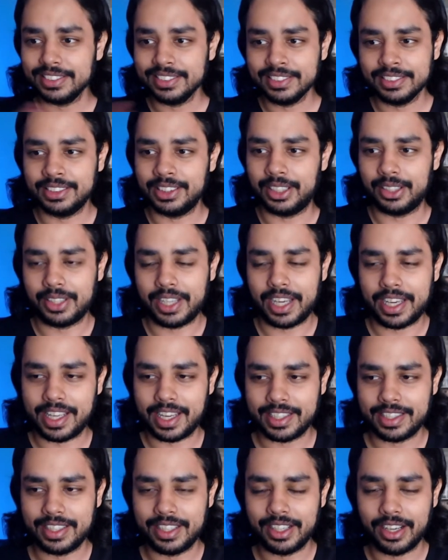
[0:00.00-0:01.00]
you know,
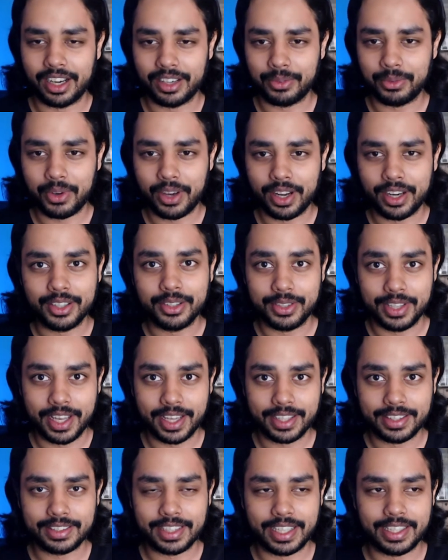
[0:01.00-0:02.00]
I, I did not want to do
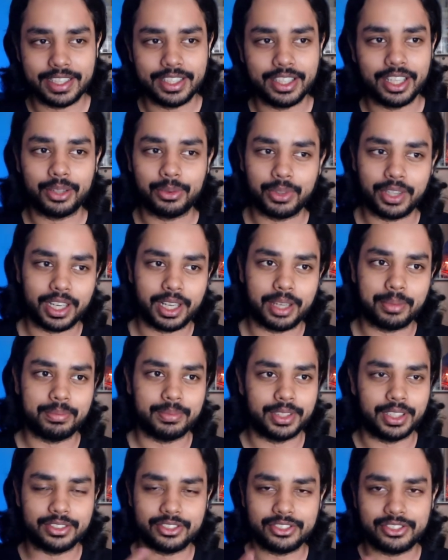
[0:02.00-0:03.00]
that. I did not want
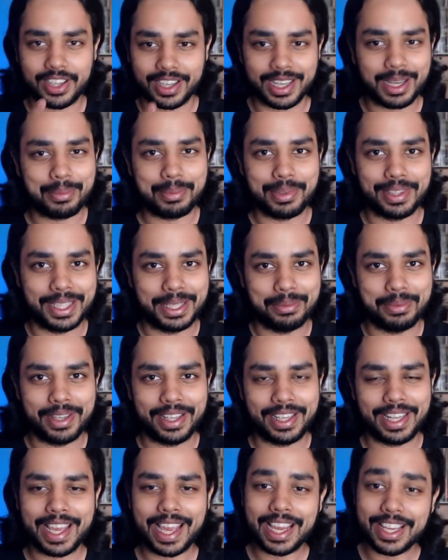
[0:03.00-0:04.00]
to, you know, fuck up a little
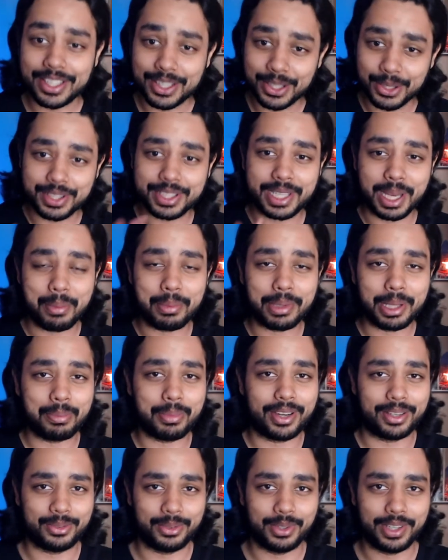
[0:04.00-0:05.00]
bit. Like I do stumble
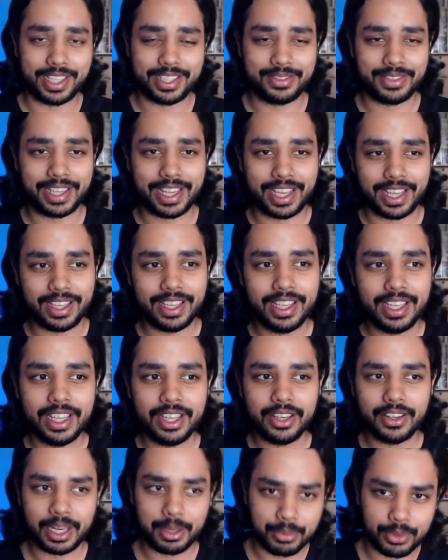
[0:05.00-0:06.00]
upon words when I
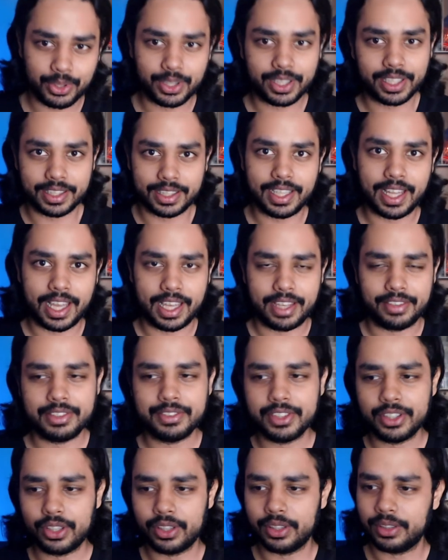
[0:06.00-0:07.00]
when I'm doing it live,
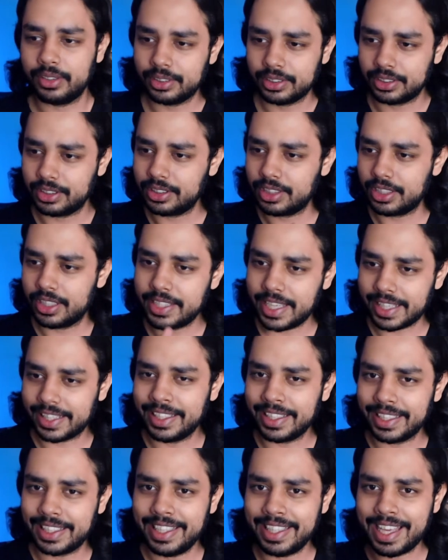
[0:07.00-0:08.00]
even though
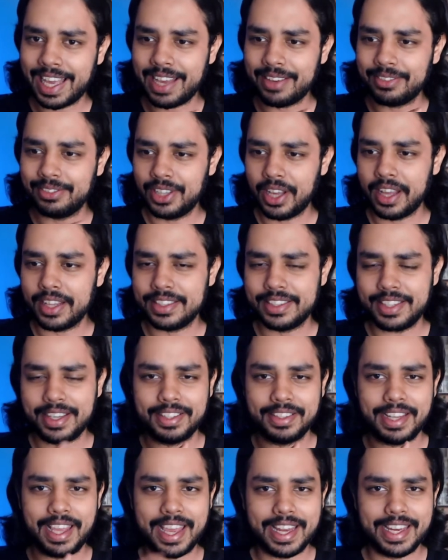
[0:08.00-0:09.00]
technically I have not
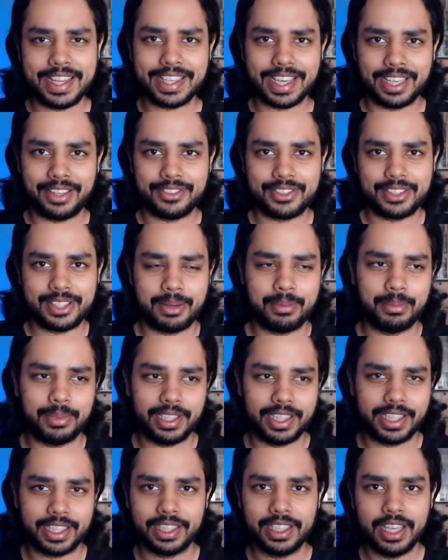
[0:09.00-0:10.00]
done any kind of
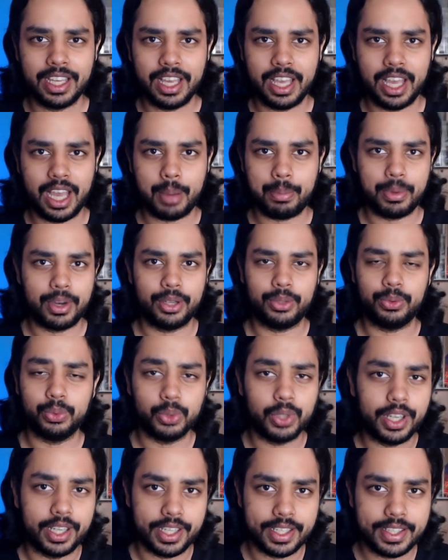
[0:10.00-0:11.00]
stumbling upon
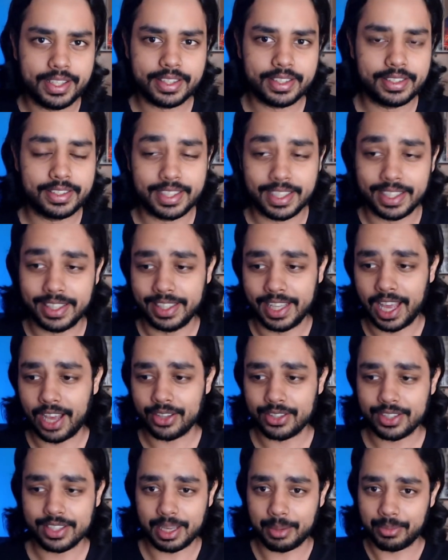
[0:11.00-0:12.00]
words till now since I'm